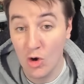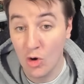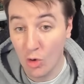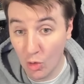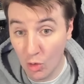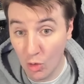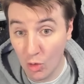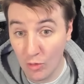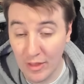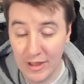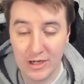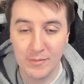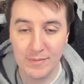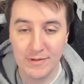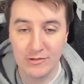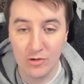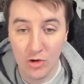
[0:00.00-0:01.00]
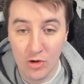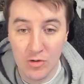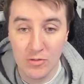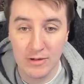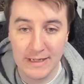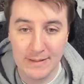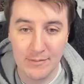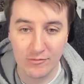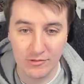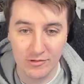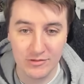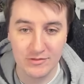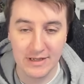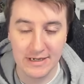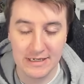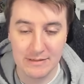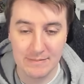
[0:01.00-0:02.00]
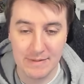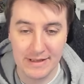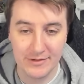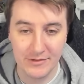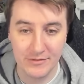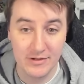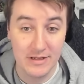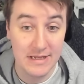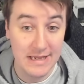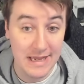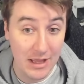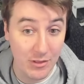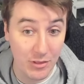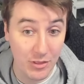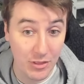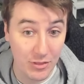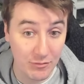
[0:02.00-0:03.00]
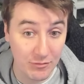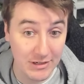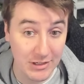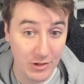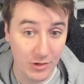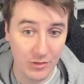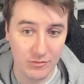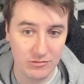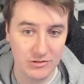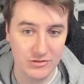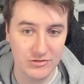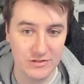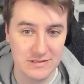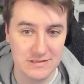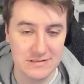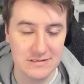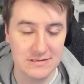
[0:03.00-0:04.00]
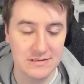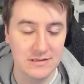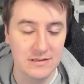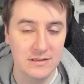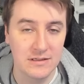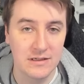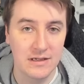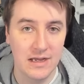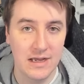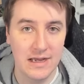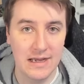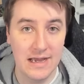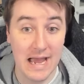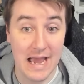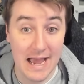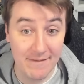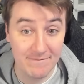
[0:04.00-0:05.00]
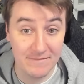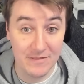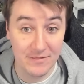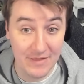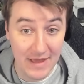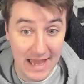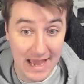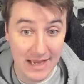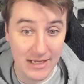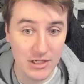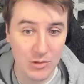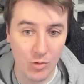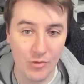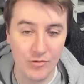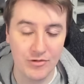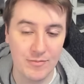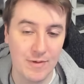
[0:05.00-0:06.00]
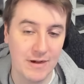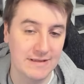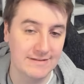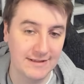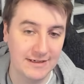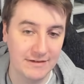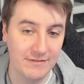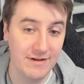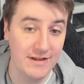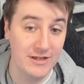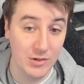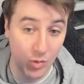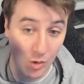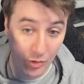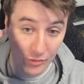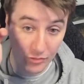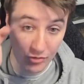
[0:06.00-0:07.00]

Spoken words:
or that could be 2 Leman Russ tank commanders and 3 other Russes. After that, you want some artillery. You want